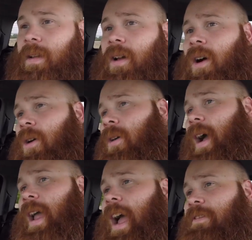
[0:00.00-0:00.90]
Oh,
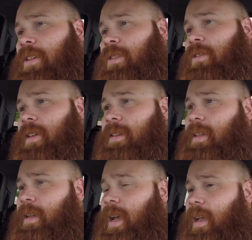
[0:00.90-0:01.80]
I have to do this
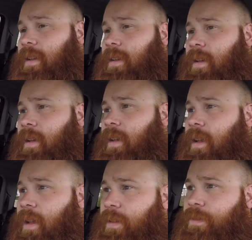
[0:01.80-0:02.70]
again
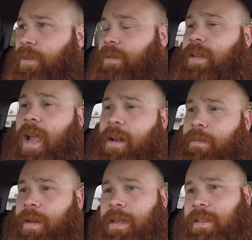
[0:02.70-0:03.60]
for 10
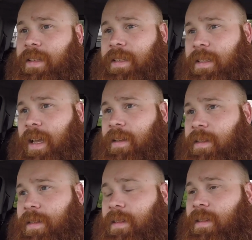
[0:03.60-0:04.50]
measly
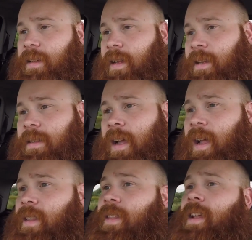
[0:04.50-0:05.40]
cents. It's
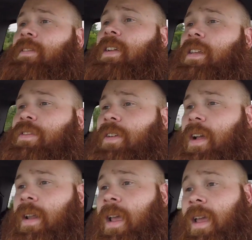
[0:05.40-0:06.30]
not. Think of it as fun.